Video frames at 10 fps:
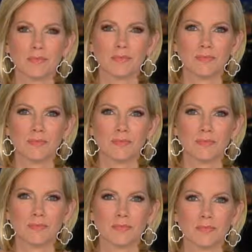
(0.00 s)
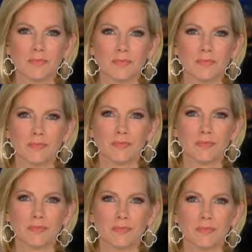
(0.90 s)

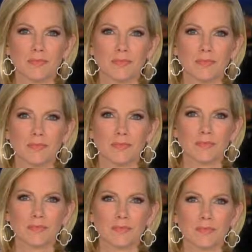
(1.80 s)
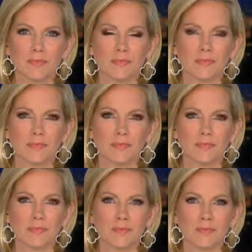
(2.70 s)

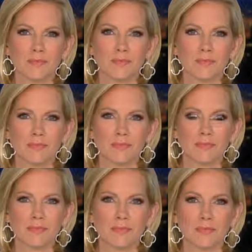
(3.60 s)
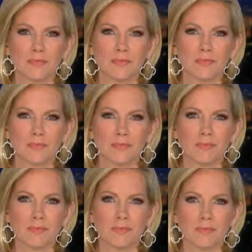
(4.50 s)
(not speaking)